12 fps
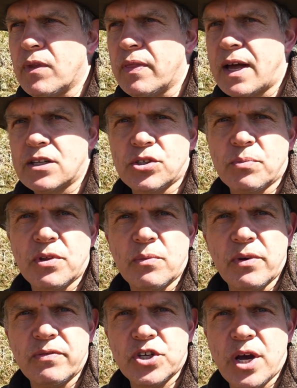that's
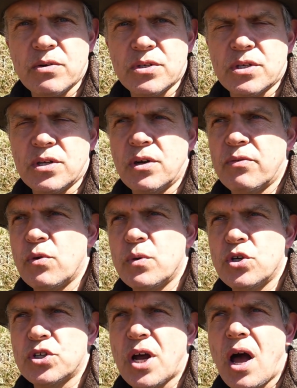something we've chosen to do. If we
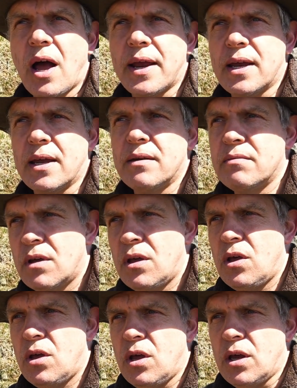were just hiking,
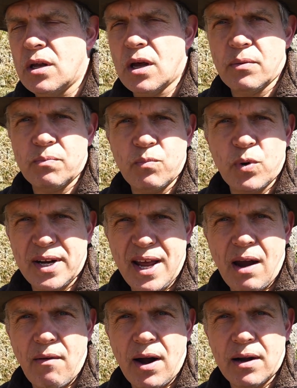you know, we'd
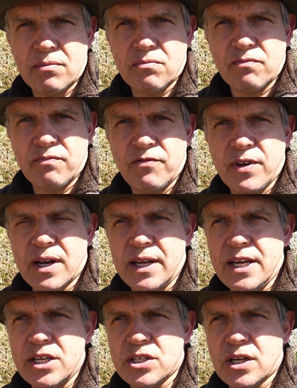get around
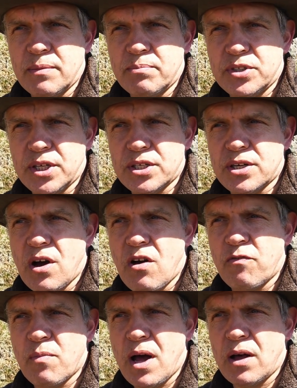fairly easily,
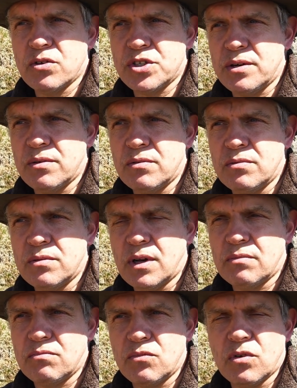6.5 miles in
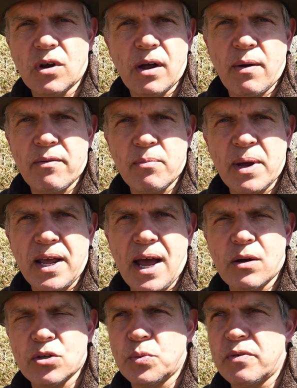however many
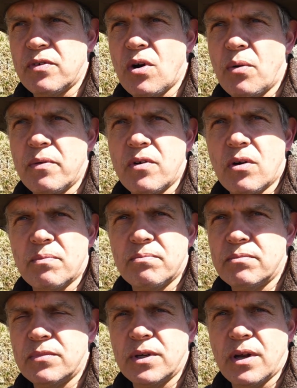hours we've got. We've got,
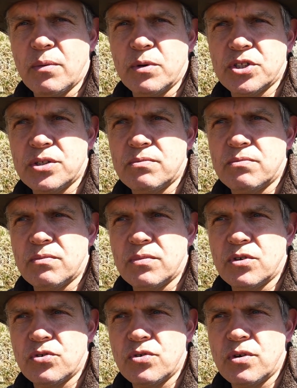you know, we
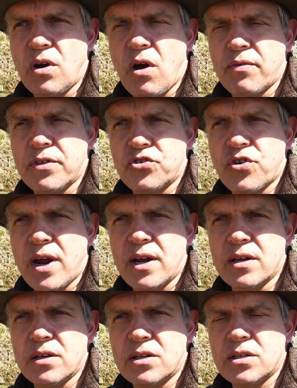got off the
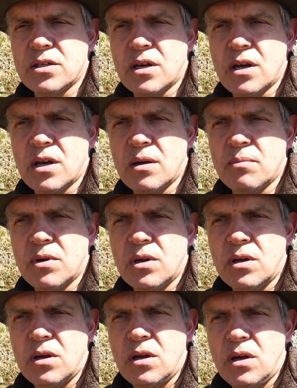train at
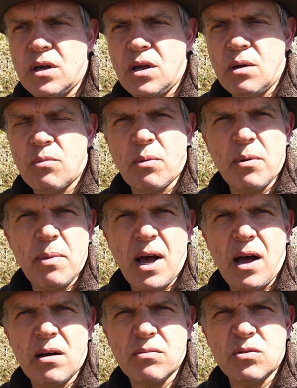probably
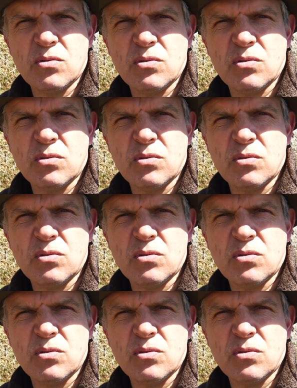about